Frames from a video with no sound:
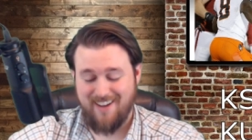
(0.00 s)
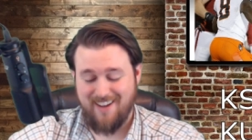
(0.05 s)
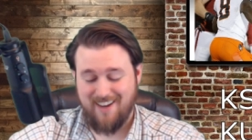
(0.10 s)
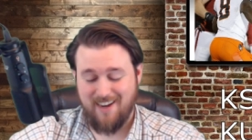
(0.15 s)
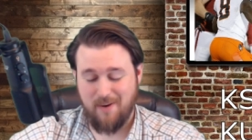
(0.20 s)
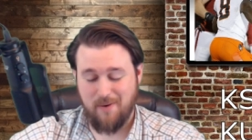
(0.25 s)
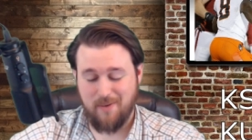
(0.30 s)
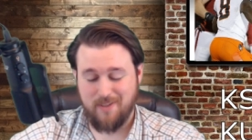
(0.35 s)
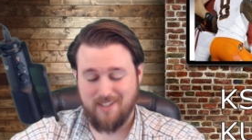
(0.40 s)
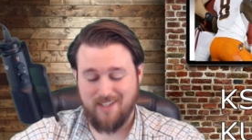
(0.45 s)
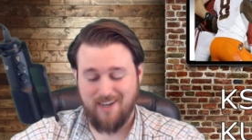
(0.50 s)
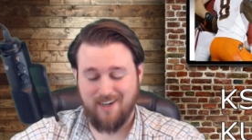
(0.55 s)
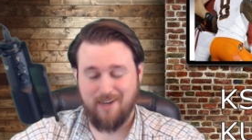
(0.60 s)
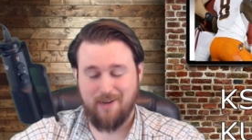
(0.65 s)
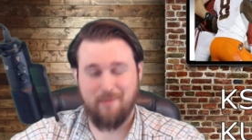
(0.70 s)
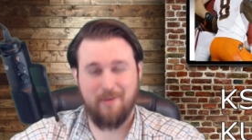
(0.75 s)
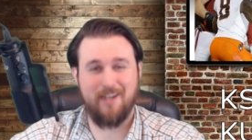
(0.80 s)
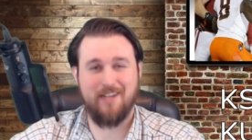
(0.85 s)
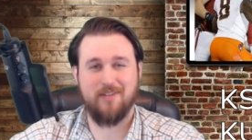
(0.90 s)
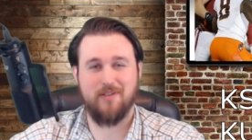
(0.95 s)
I was not going
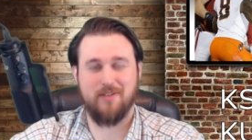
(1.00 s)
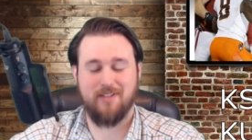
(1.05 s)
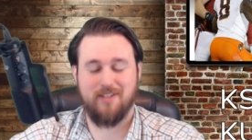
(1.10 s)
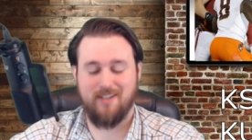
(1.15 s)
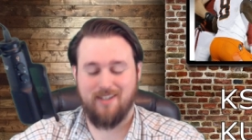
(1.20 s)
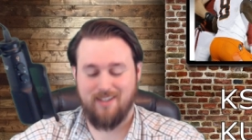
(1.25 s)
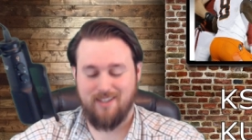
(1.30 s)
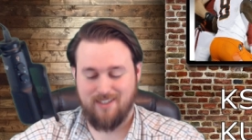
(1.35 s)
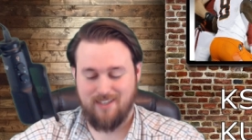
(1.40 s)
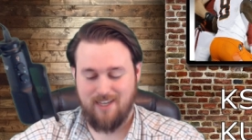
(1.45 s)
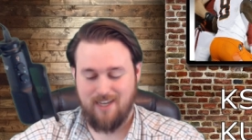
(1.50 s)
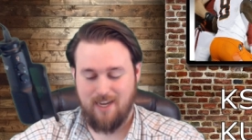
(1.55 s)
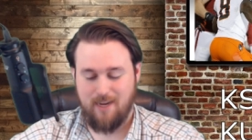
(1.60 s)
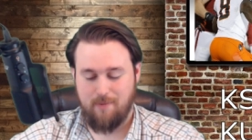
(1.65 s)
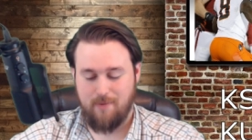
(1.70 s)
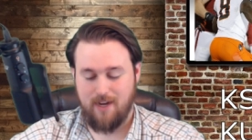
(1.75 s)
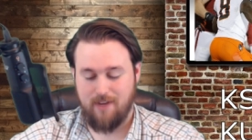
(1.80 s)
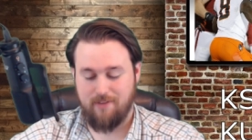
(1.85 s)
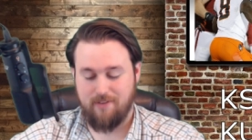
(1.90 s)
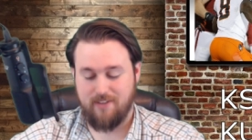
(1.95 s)
to be interested in this game.
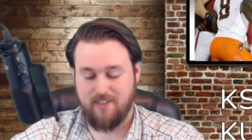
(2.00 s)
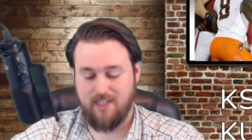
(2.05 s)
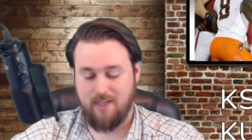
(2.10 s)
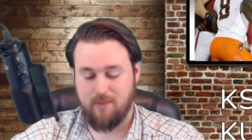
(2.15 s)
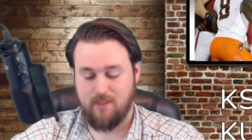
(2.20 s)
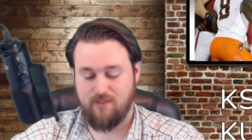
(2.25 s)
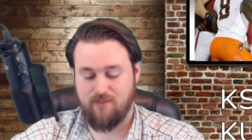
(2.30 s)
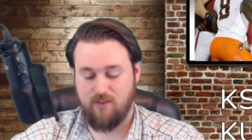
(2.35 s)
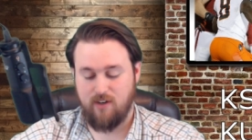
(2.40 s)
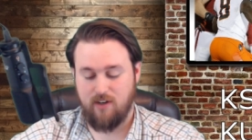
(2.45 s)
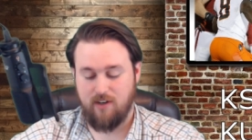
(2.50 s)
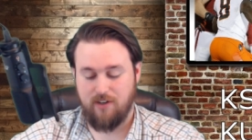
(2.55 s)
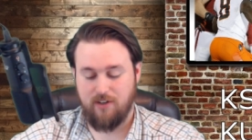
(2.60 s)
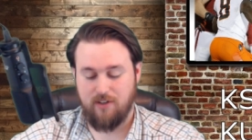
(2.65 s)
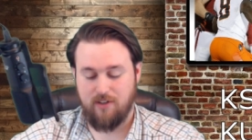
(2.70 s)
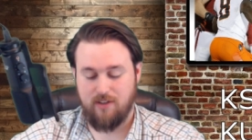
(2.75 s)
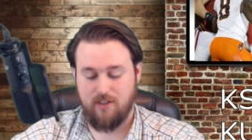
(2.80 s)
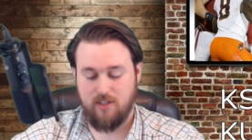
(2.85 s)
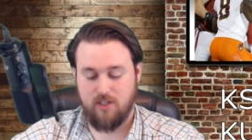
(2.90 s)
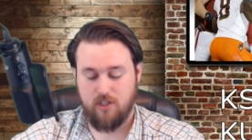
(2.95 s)
Neither team is very
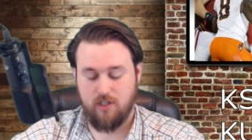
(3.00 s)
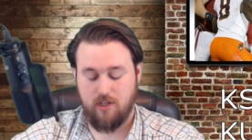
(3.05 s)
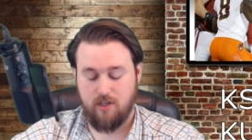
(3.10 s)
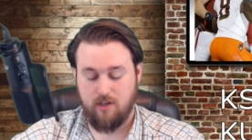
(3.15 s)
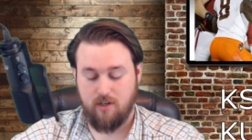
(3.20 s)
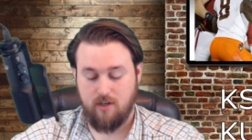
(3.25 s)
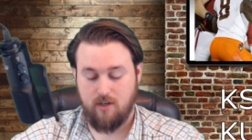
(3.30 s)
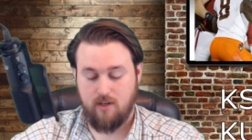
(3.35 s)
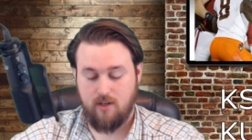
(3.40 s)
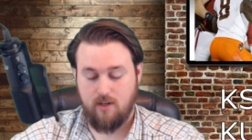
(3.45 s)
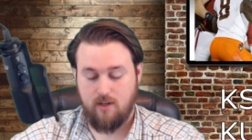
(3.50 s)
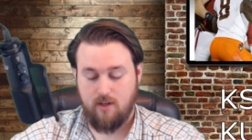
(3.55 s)
good this year.